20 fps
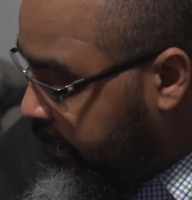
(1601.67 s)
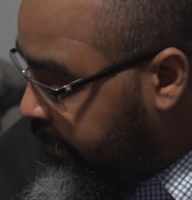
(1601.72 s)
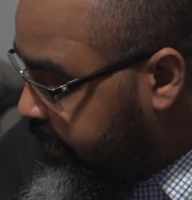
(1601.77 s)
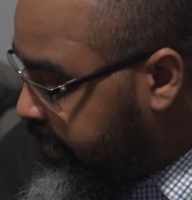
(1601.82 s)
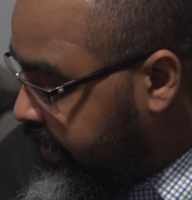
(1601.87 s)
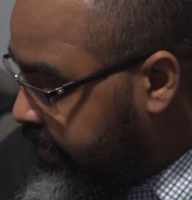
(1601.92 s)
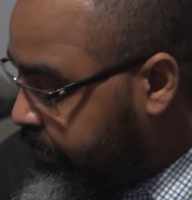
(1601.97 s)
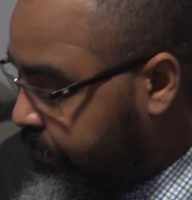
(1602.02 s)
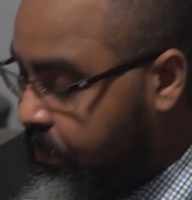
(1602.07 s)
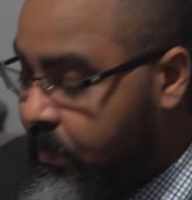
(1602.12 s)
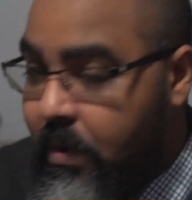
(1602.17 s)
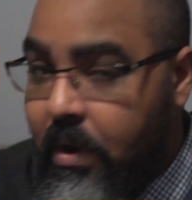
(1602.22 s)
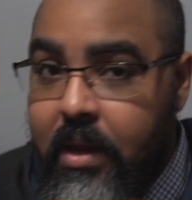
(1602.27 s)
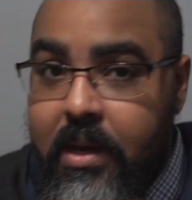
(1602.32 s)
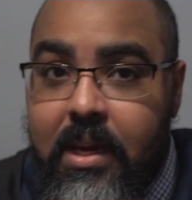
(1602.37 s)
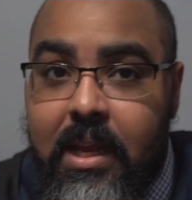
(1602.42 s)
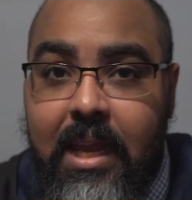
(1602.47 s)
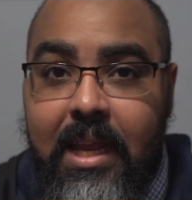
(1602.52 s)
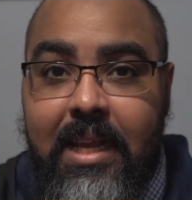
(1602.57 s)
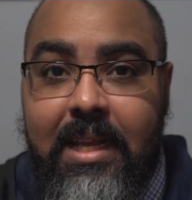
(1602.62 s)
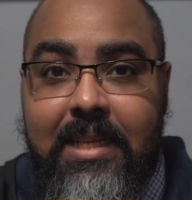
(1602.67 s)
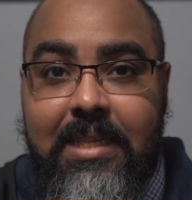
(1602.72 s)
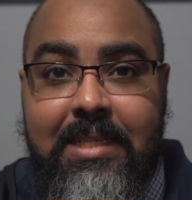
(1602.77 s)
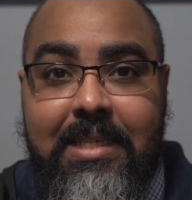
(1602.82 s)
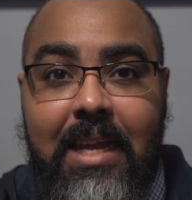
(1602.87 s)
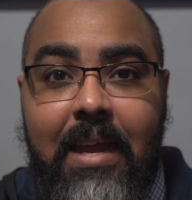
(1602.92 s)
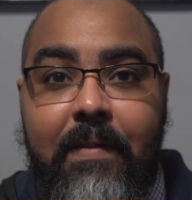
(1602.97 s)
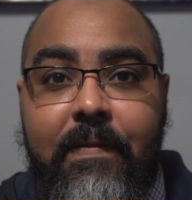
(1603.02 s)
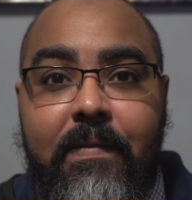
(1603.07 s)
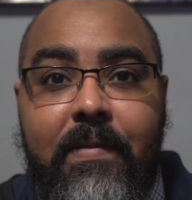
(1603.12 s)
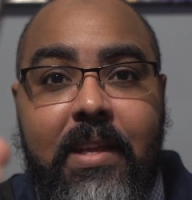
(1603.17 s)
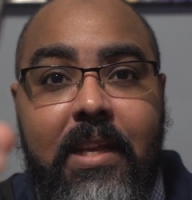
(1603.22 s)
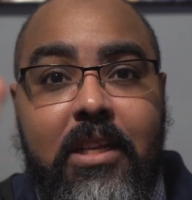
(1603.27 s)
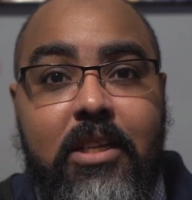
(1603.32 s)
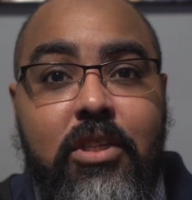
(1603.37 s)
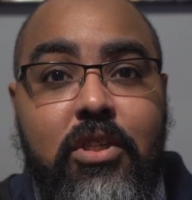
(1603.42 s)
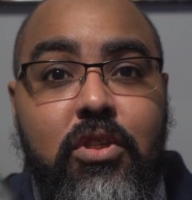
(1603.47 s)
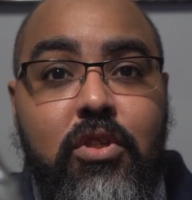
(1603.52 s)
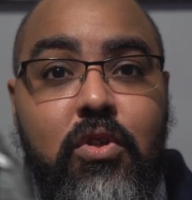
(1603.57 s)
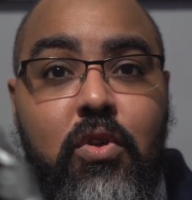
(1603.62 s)
This one is definitely
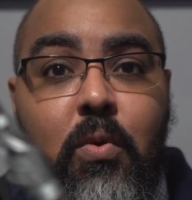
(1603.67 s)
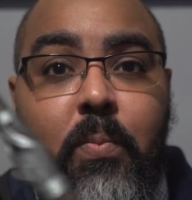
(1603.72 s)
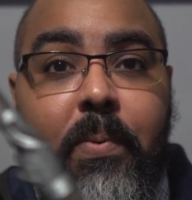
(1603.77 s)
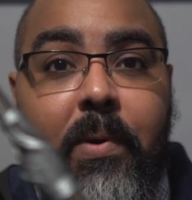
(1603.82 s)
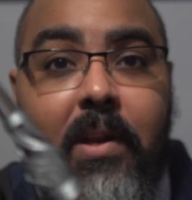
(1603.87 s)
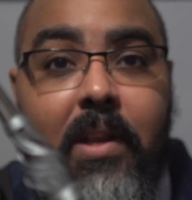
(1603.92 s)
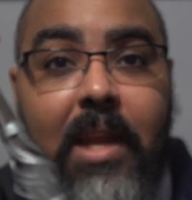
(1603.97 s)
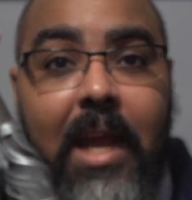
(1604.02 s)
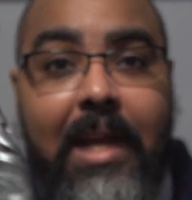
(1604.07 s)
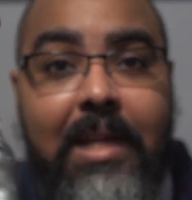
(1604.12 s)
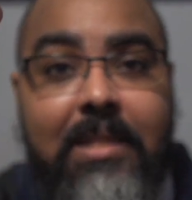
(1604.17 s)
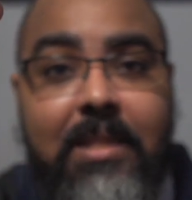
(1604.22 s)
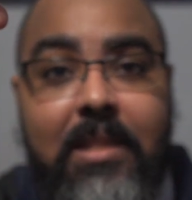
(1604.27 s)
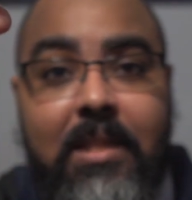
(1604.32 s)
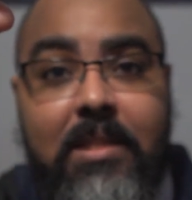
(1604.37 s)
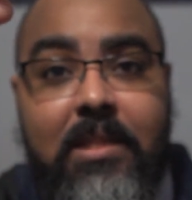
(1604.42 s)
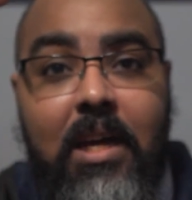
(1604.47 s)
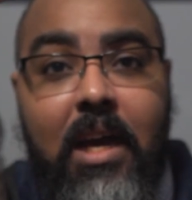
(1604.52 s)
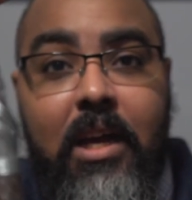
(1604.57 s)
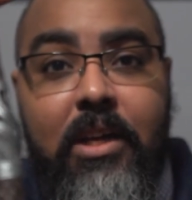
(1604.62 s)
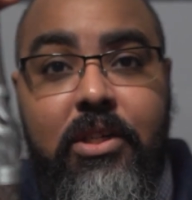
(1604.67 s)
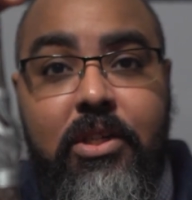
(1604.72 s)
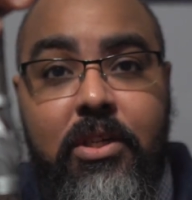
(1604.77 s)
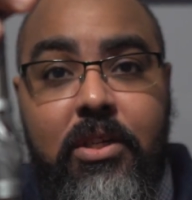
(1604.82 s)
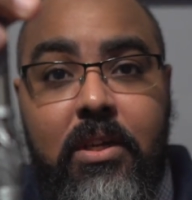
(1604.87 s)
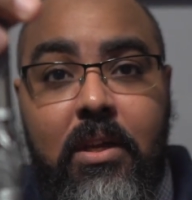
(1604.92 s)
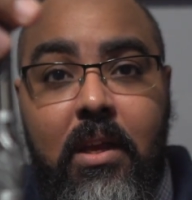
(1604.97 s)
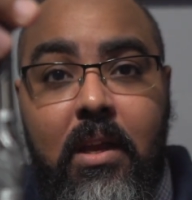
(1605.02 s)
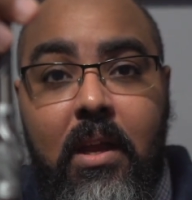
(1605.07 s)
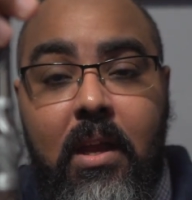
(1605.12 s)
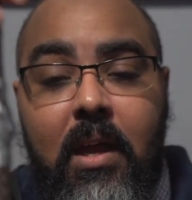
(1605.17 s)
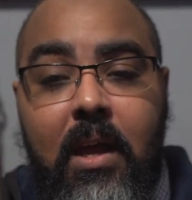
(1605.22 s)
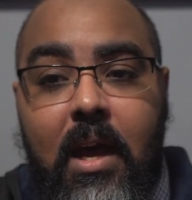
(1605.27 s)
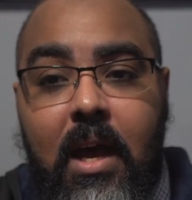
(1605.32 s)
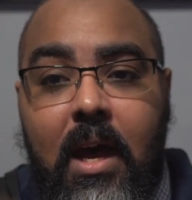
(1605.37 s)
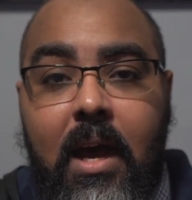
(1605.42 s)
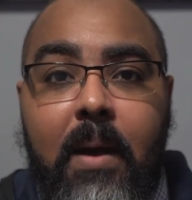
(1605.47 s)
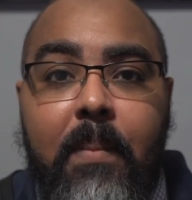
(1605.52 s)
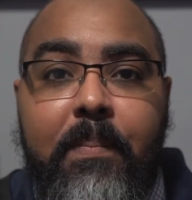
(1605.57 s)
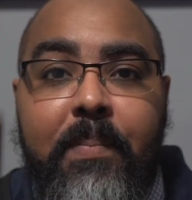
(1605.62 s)
super light to the touch,
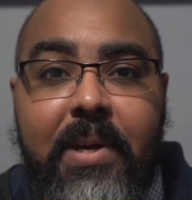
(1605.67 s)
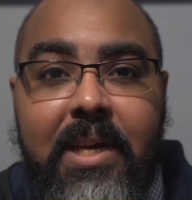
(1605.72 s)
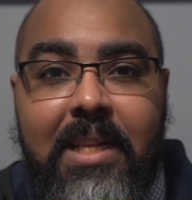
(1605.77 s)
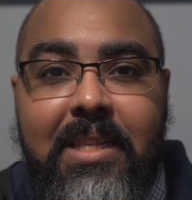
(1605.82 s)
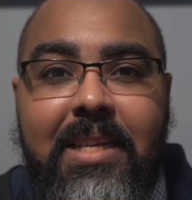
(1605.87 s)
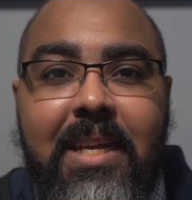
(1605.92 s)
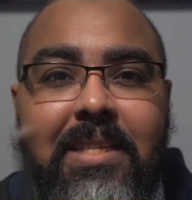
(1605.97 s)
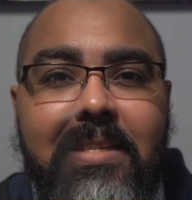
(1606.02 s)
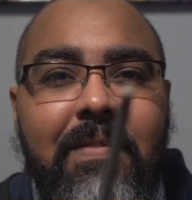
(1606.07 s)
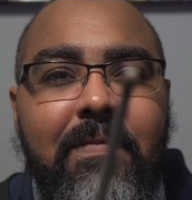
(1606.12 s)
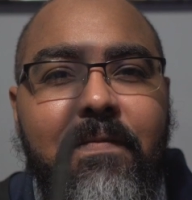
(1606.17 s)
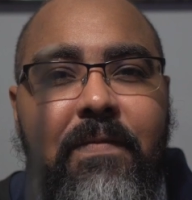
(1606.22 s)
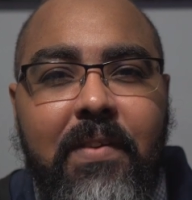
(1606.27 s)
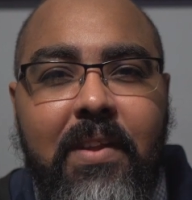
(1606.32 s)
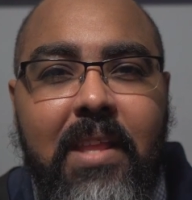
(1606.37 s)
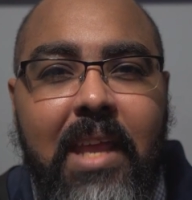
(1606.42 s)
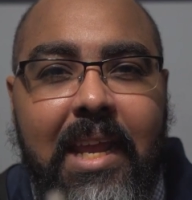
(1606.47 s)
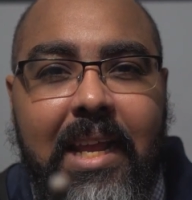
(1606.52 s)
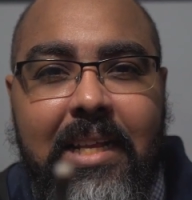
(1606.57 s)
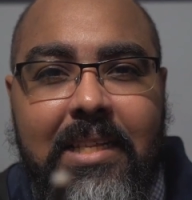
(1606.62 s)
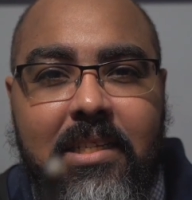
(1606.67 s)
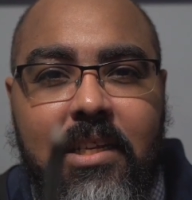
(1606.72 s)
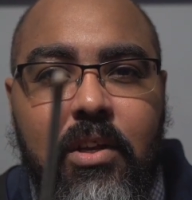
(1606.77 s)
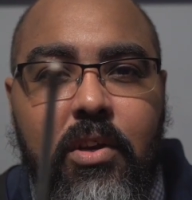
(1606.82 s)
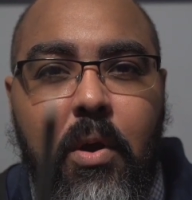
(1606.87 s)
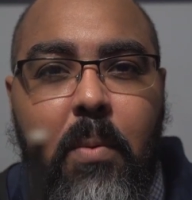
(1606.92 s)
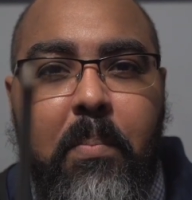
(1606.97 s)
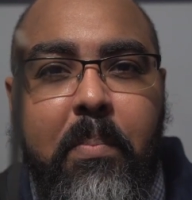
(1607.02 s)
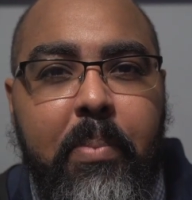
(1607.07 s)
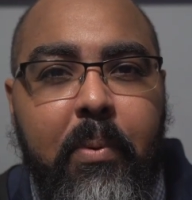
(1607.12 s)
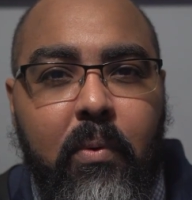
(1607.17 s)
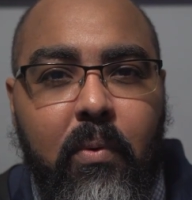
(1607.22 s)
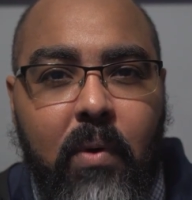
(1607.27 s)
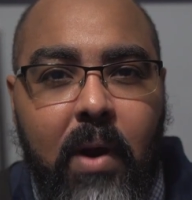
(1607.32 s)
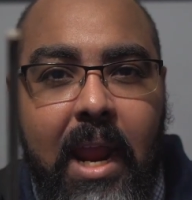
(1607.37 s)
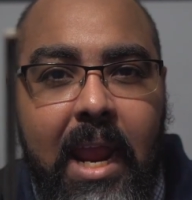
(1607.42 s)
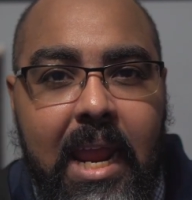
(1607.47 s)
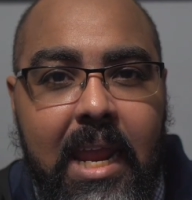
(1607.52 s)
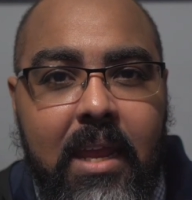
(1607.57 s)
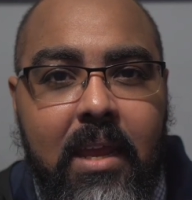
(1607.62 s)
but it doesn't feel like it's going to
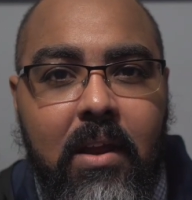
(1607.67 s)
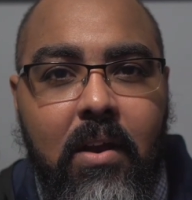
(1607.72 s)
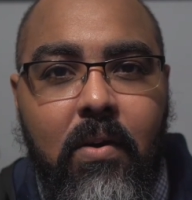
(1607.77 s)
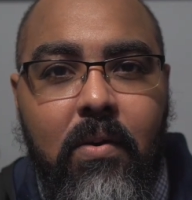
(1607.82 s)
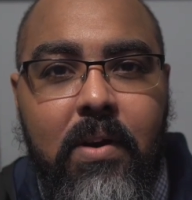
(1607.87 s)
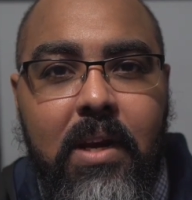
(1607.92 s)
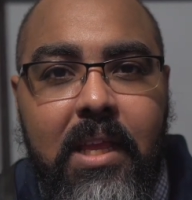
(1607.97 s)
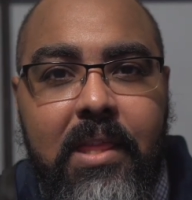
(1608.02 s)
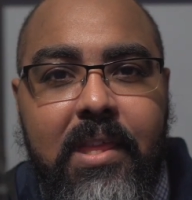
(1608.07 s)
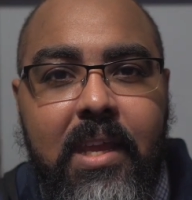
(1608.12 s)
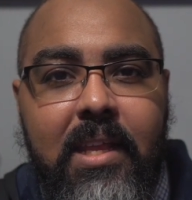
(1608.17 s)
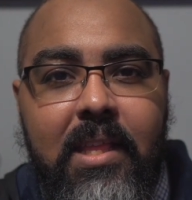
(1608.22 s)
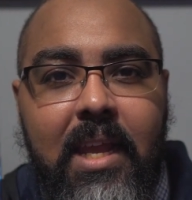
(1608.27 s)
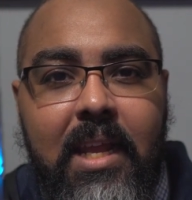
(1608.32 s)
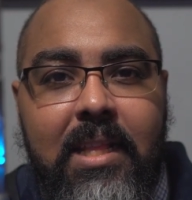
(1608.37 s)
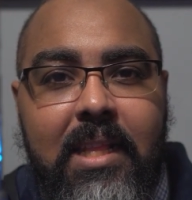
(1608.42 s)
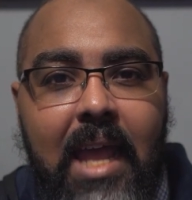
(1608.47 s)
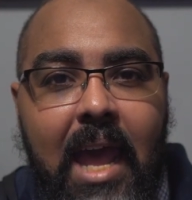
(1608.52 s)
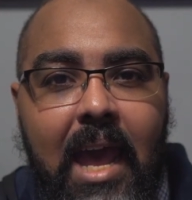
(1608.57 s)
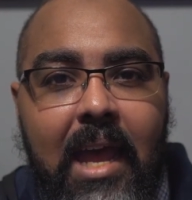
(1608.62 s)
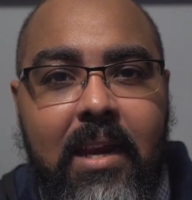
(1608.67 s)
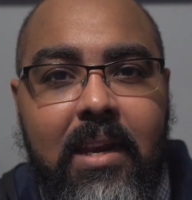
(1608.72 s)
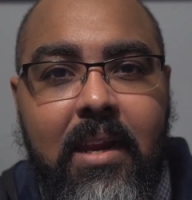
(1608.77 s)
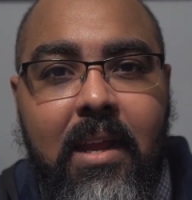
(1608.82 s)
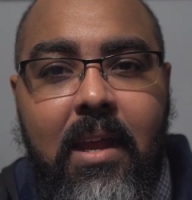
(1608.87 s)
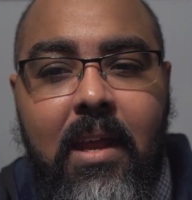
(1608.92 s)
break or anything like that.